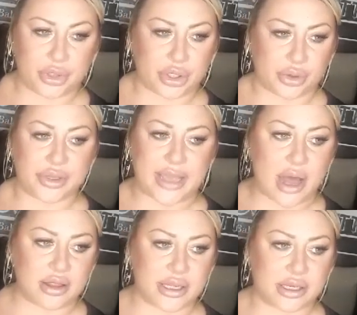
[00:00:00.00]

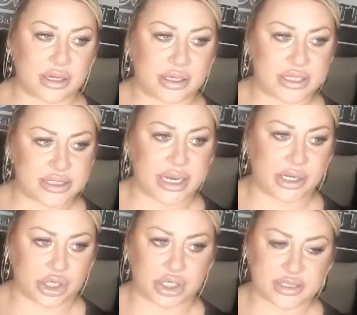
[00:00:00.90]
gallon
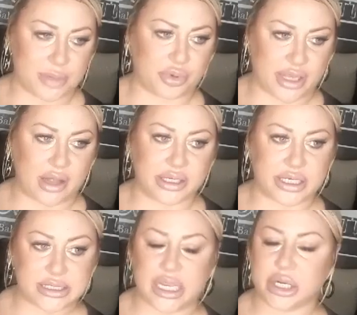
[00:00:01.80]
containers, couple of gallon
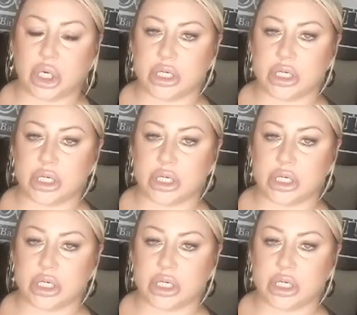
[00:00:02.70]
containers,